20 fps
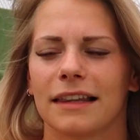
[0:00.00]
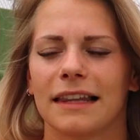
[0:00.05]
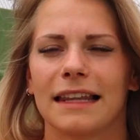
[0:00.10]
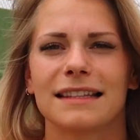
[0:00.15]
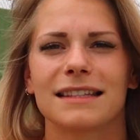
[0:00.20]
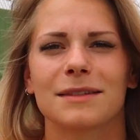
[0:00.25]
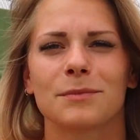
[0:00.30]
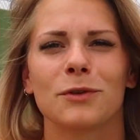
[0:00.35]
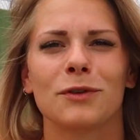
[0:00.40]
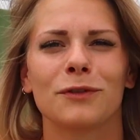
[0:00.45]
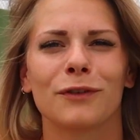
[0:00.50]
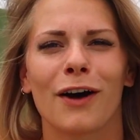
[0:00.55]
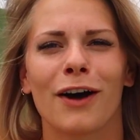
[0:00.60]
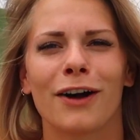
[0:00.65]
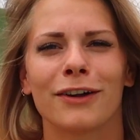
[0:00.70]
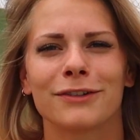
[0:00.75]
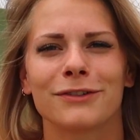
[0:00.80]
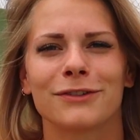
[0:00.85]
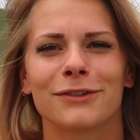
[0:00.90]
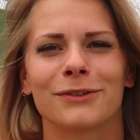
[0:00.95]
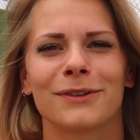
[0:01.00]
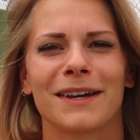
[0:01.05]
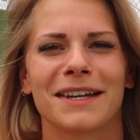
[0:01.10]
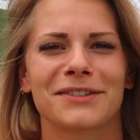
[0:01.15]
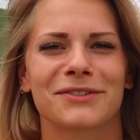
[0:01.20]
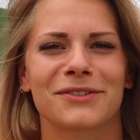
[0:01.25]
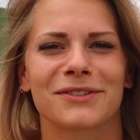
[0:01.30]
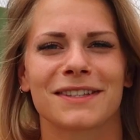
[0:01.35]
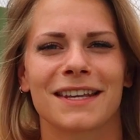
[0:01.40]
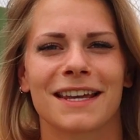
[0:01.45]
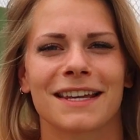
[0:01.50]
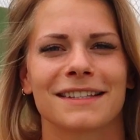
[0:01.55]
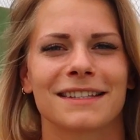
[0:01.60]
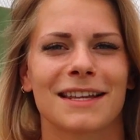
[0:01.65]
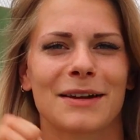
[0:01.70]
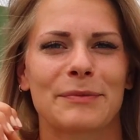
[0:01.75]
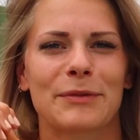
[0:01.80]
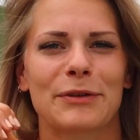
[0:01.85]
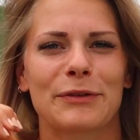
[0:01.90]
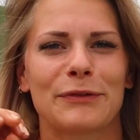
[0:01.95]
Let's move on to exercise
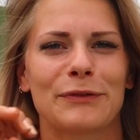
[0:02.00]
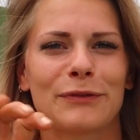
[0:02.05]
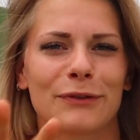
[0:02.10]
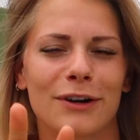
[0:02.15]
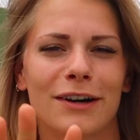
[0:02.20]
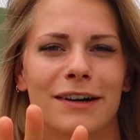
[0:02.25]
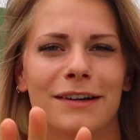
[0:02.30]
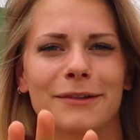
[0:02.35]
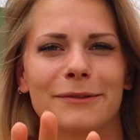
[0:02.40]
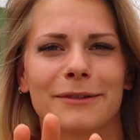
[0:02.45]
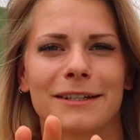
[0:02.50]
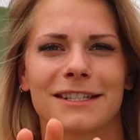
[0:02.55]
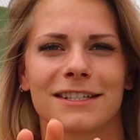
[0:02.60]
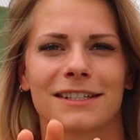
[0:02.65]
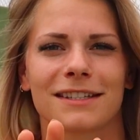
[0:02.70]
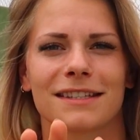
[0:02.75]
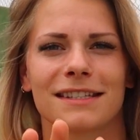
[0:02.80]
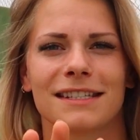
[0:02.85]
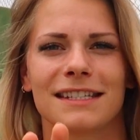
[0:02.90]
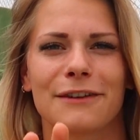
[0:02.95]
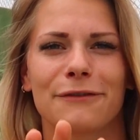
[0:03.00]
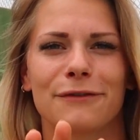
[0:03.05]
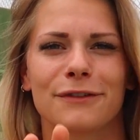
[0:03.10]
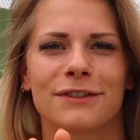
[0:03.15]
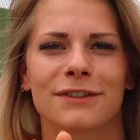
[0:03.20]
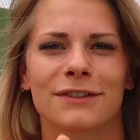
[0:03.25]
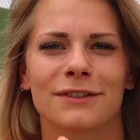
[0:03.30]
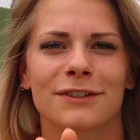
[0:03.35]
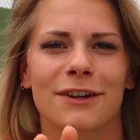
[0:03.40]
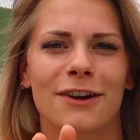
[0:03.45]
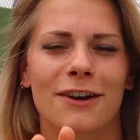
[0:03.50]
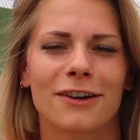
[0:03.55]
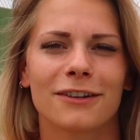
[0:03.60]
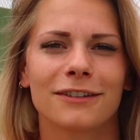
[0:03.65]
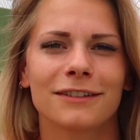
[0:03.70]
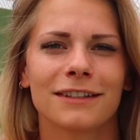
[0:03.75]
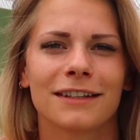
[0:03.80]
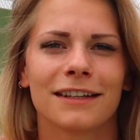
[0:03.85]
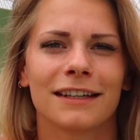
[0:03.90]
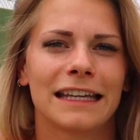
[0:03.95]
number 4, which is Jefferson's
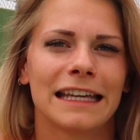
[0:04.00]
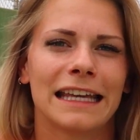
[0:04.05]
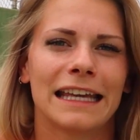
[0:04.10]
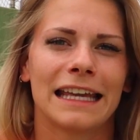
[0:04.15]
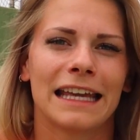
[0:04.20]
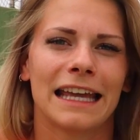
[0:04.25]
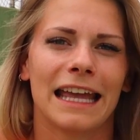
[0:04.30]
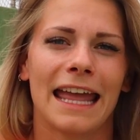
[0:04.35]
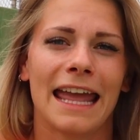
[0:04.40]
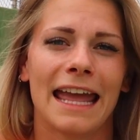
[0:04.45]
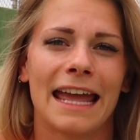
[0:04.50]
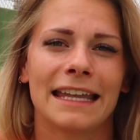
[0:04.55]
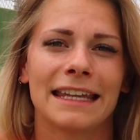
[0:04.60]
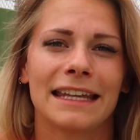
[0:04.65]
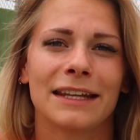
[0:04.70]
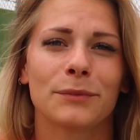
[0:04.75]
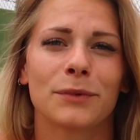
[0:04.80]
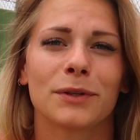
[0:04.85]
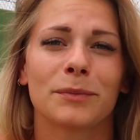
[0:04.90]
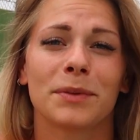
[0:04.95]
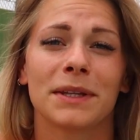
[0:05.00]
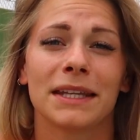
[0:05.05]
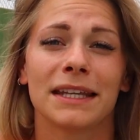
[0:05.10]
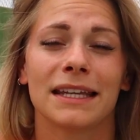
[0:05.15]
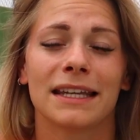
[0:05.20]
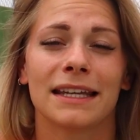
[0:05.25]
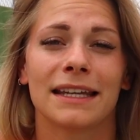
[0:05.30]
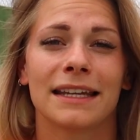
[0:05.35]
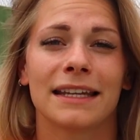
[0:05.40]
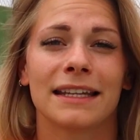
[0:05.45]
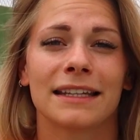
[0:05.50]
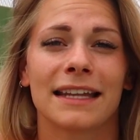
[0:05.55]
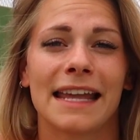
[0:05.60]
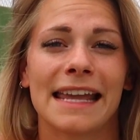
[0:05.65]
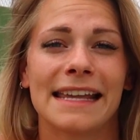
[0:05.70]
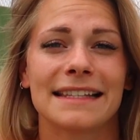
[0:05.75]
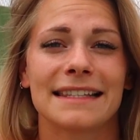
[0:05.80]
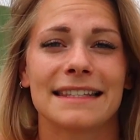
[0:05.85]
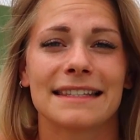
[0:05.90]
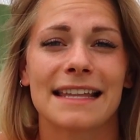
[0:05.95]
curl, and it will be in
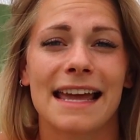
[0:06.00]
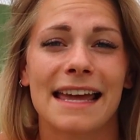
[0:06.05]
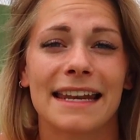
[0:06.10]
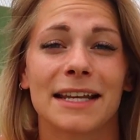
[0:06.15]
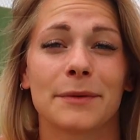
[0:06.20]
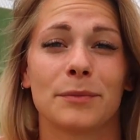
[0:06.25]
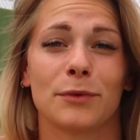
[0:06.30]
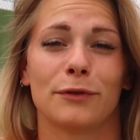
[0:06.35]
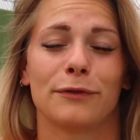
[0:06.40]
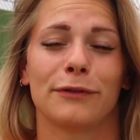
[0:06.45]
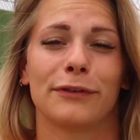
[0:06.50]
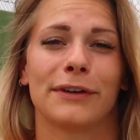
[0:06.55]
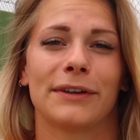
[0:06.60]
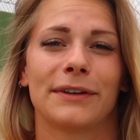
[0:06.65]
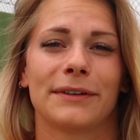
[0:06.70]
a static move.